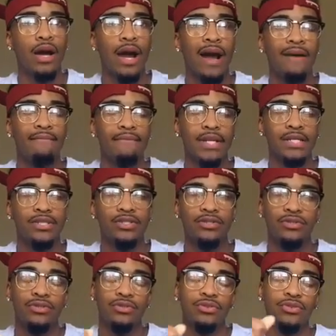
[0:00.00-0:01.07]
I missed
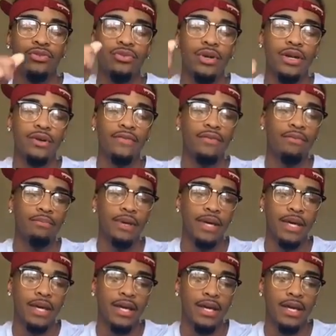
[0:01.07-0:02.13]
you. Where have you
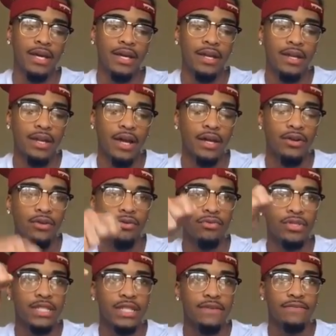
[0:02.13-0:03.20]
been? I don't
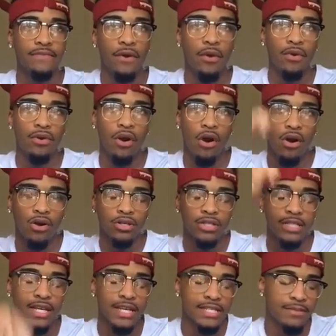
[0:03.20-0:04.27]
receive phone calls,
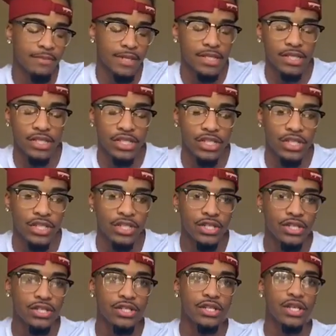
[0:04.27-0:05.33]
text
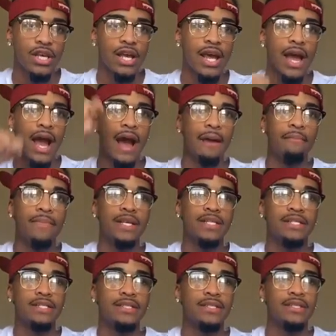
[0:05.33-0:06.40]
messages. I
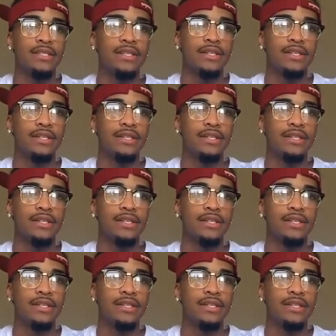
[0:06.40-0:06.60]
miss.